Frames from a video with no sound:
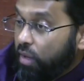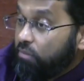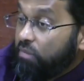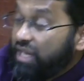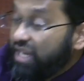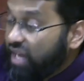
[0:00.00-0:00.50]

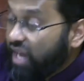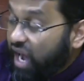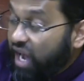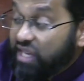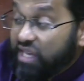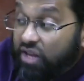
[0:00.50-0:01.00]
meaning
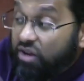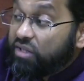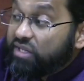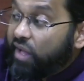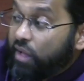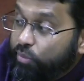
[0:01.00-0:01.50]
I cannot
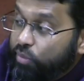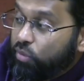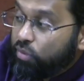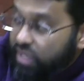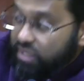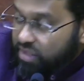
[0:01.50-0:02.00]
help
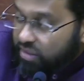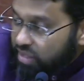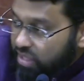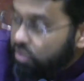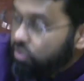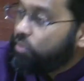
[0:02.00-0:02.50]
you. That's an
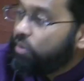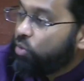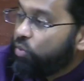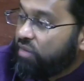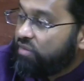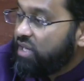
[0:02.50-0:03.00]
indirect
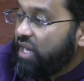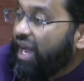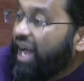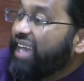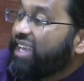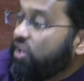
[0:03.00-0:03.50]
way of saying
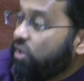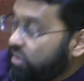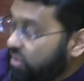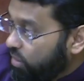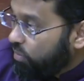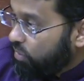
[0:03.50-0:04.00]
I cannot
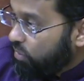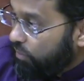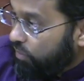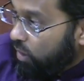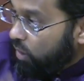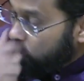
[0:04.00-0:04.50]
help you.
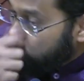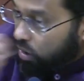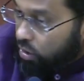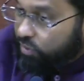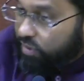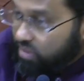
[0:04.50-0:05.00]
So
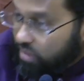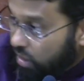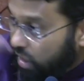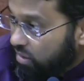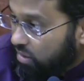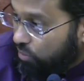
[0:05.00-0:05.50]
Abu Basir
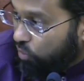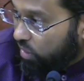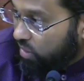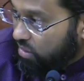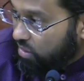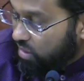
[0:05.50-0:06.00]
got the
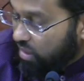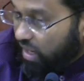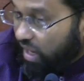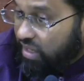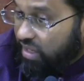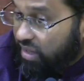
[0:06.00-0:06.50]
point
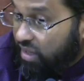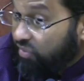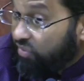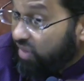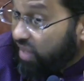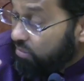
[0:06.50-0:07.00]
and he then
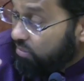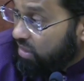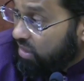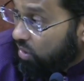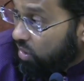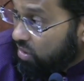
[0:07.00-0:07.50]
fled
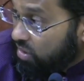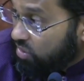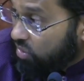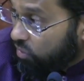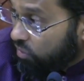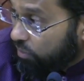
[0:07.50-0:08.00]
Medina on his
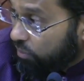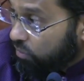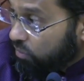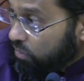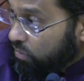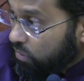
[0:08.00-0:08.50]
own
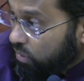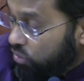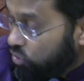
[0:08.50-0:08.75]
to